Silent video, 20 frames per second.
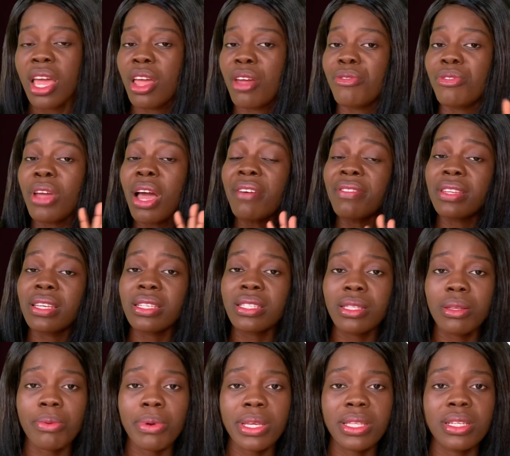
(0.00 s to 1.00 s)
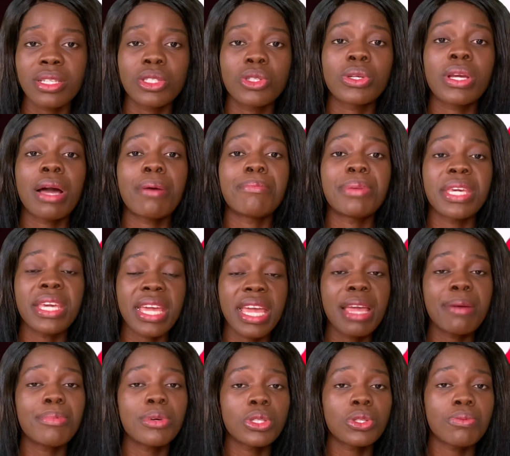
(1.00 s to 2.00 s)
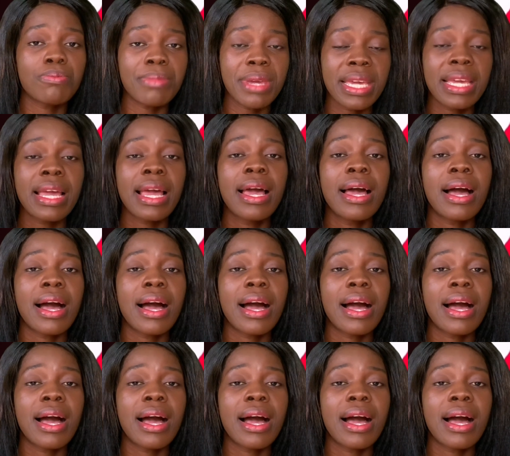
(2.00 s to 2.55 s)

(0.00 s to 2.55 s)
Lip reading: If you have these 3 things, you can be able to make